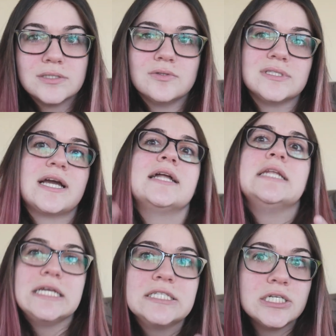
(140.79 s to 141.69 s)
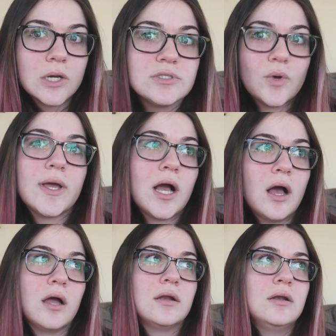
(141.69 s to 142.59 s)
So it's I need to know what's going
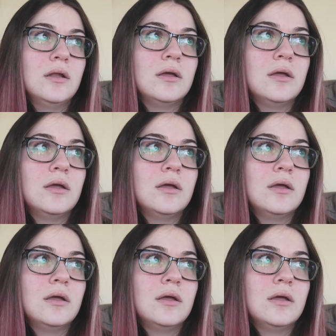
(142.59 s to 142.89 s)
on.